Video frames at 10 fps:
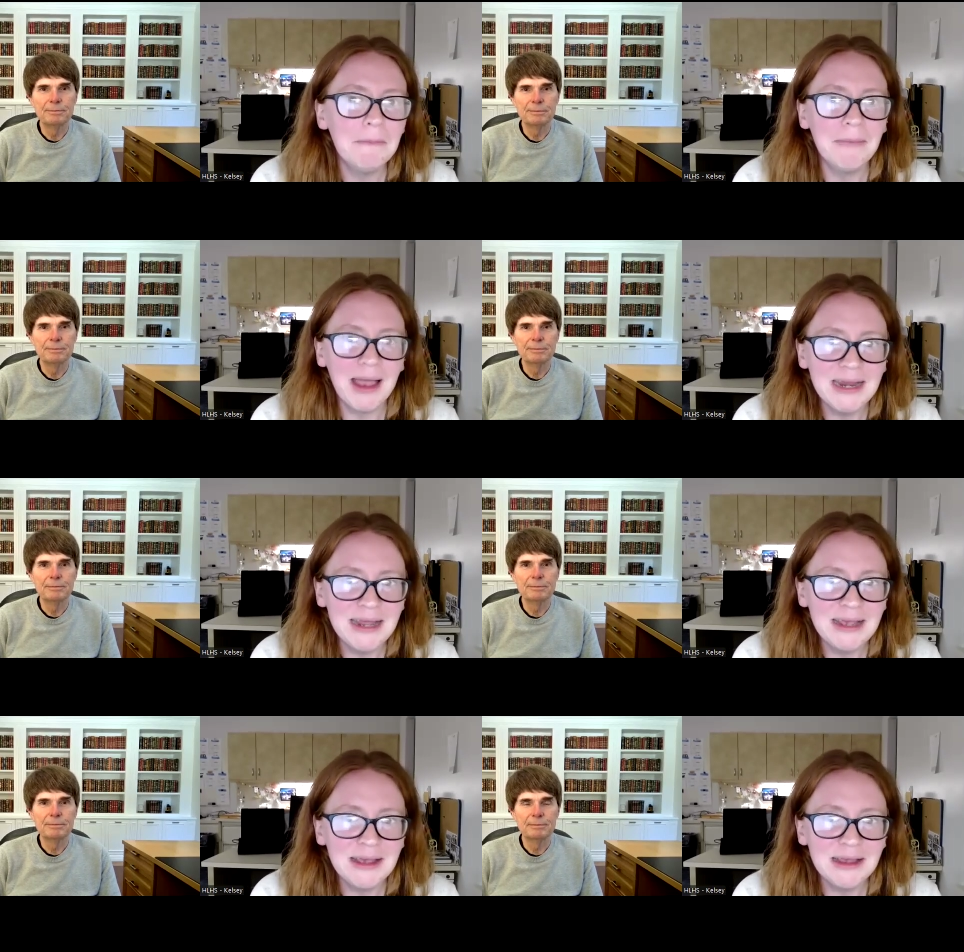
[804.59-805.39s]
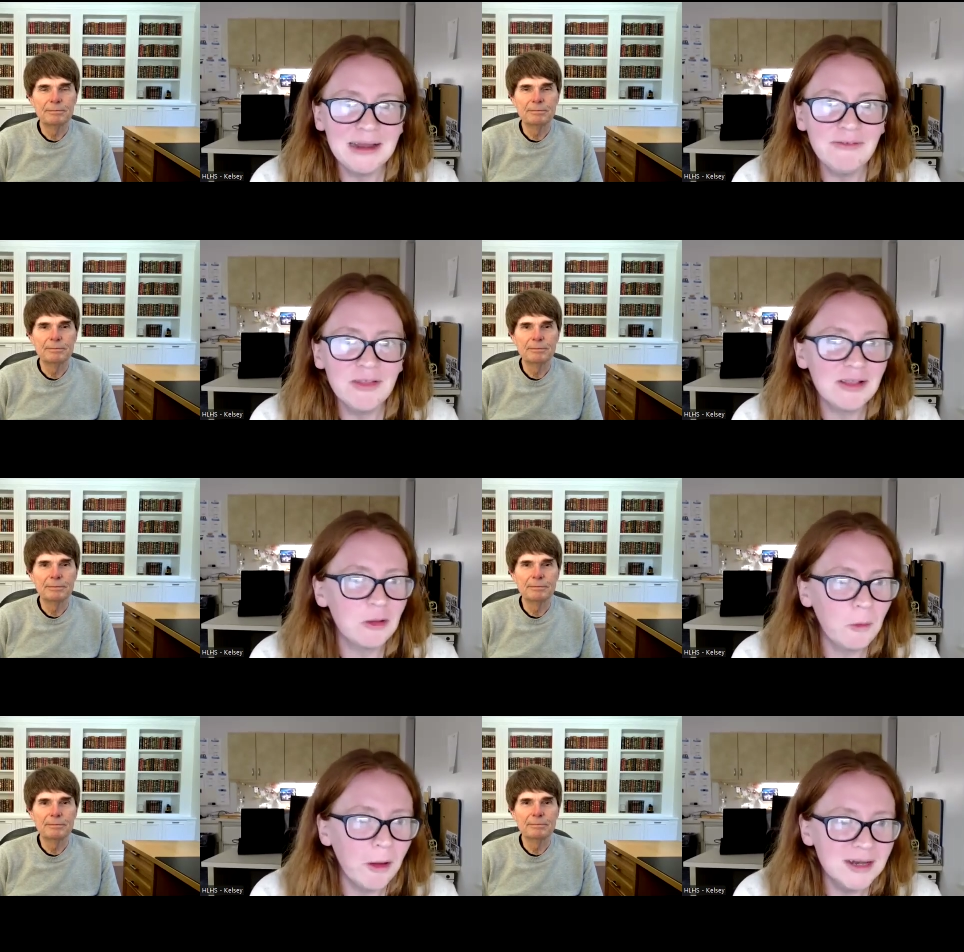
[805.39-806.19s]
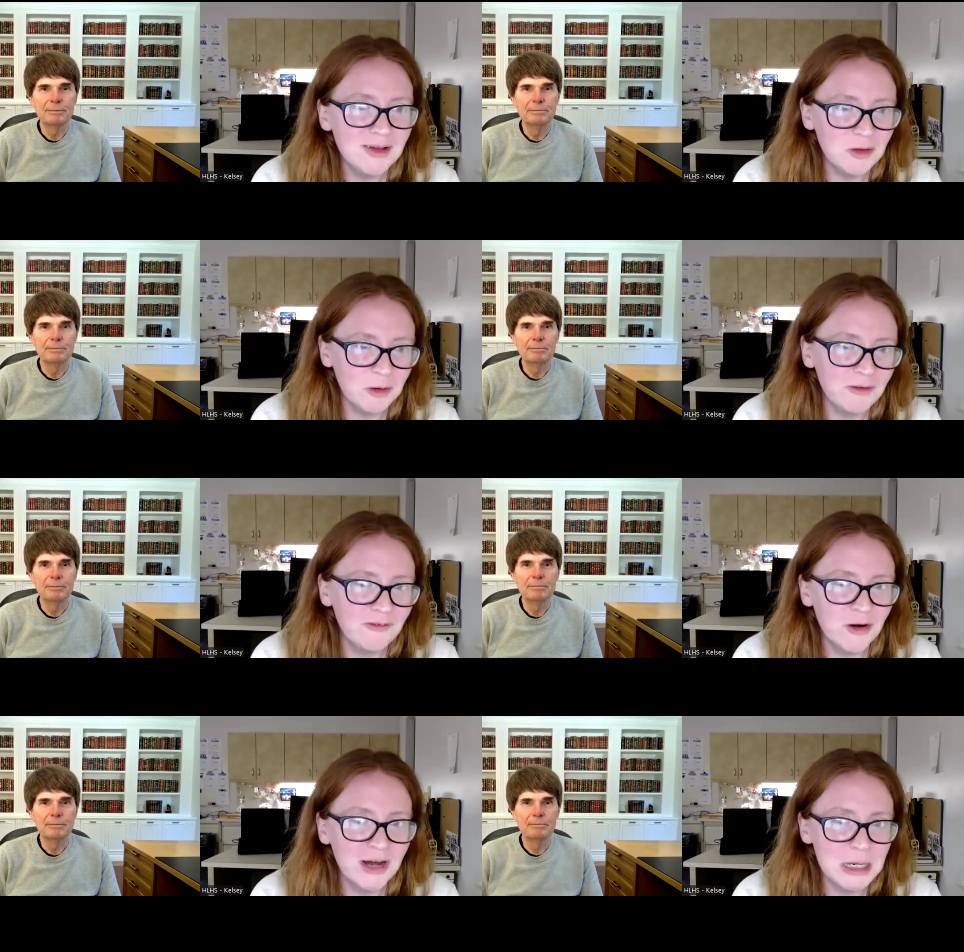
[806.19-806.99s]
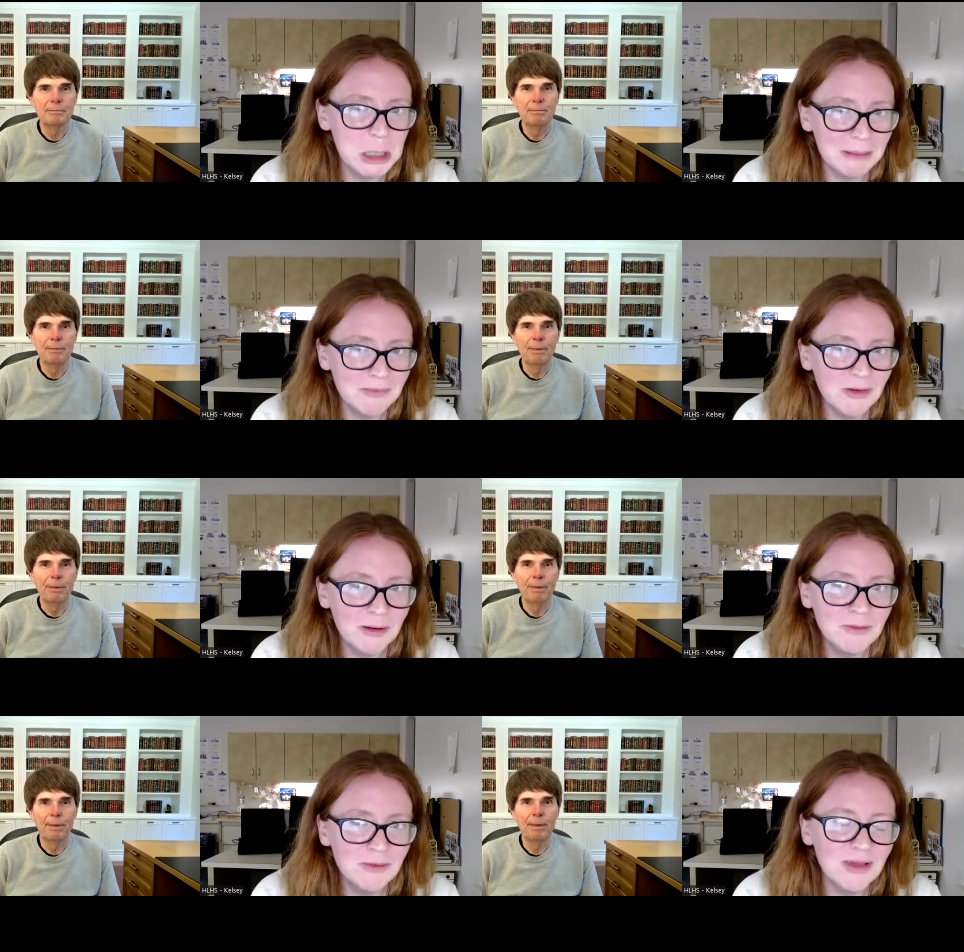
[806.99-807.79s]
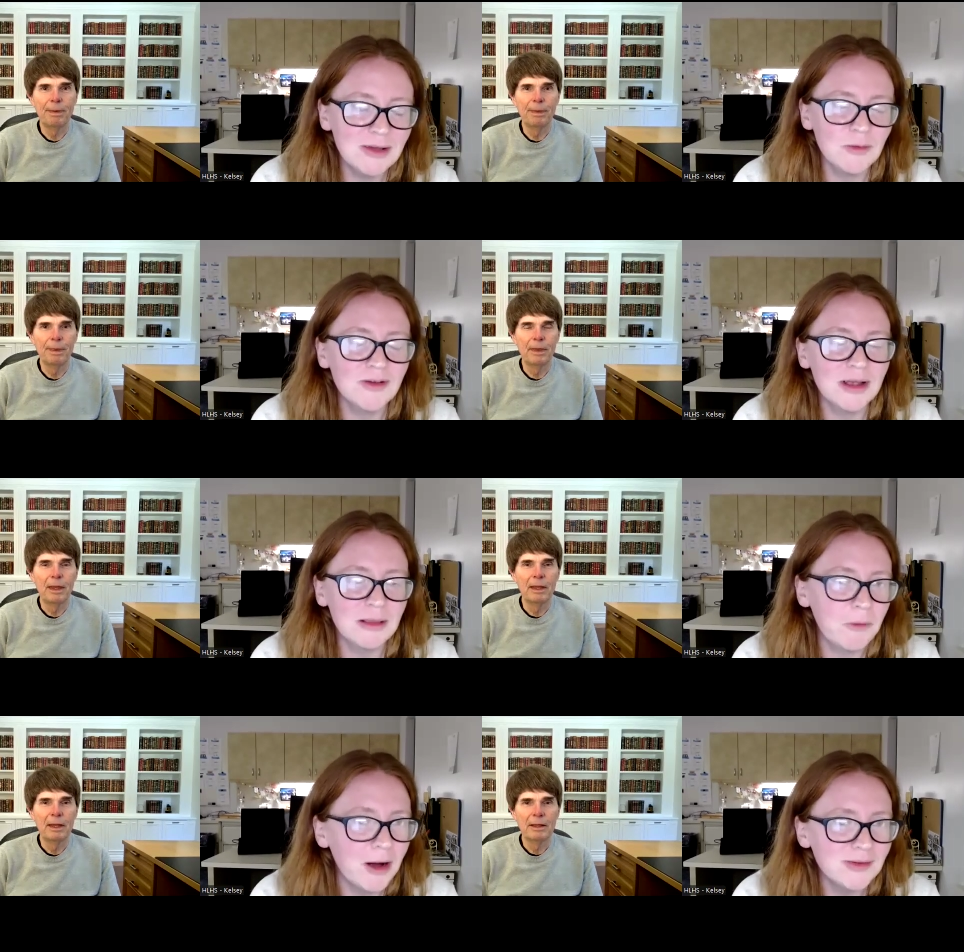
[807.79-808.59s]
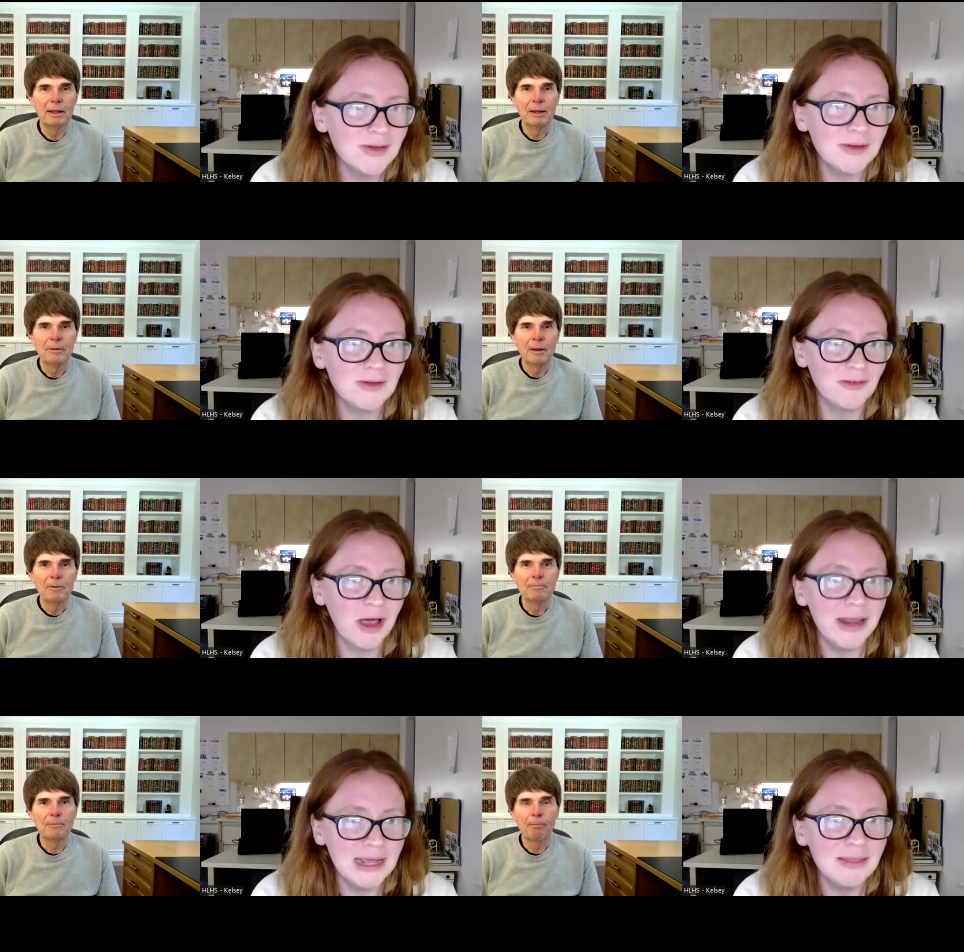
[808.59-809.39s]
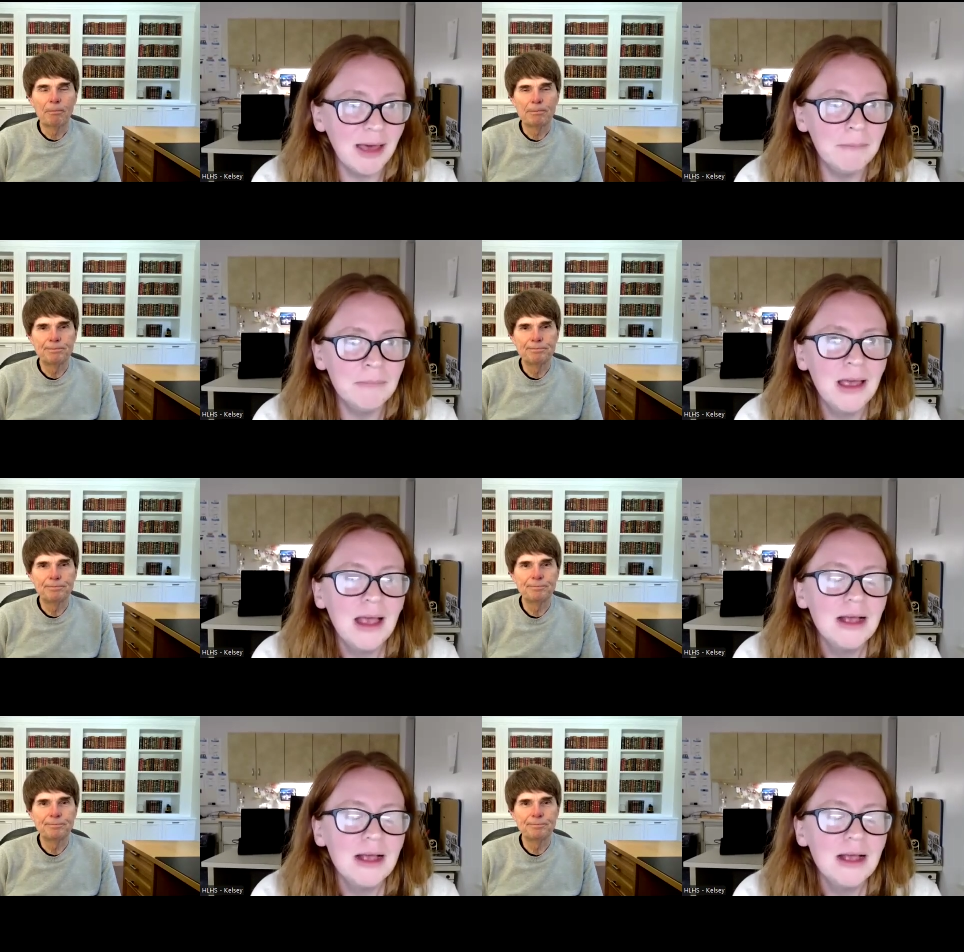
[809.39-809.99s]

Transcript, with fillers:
Speaker 1: mining, and even like the qualities to look for in gemstones, as well as like the process of cutting them,